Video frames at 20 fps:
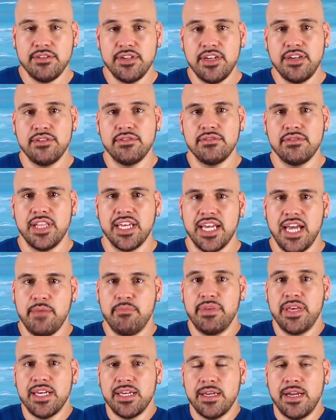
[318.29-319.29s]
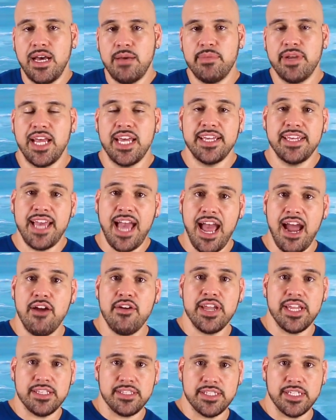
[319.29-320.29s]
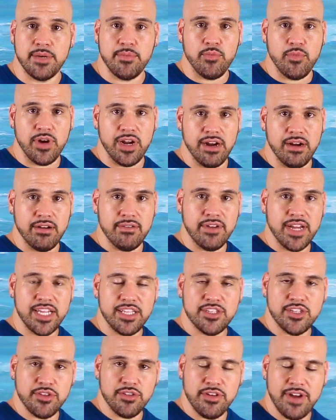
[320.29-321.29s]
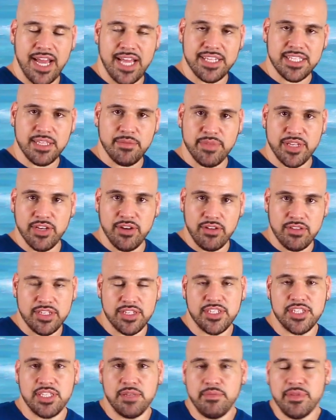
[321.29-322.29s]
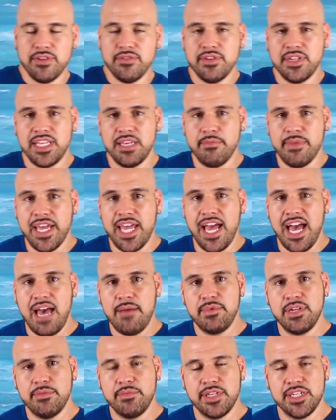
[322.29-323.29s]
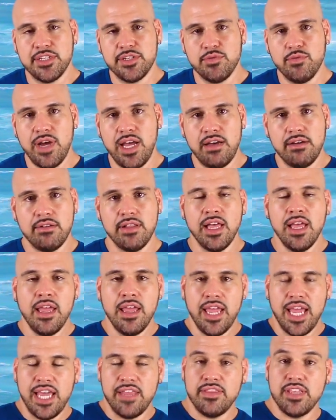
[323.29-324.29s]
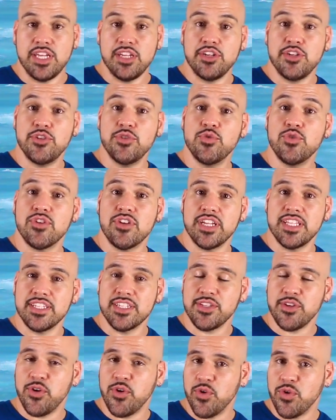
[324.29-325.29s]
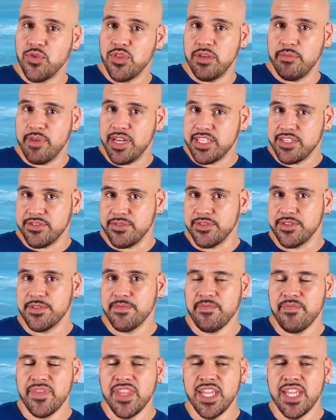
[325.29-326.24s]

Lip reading: No, like I pick it up and I carry it somewhere, right? So there has to be all this stability in my abdomen as well, and the endurance to hold the muscles.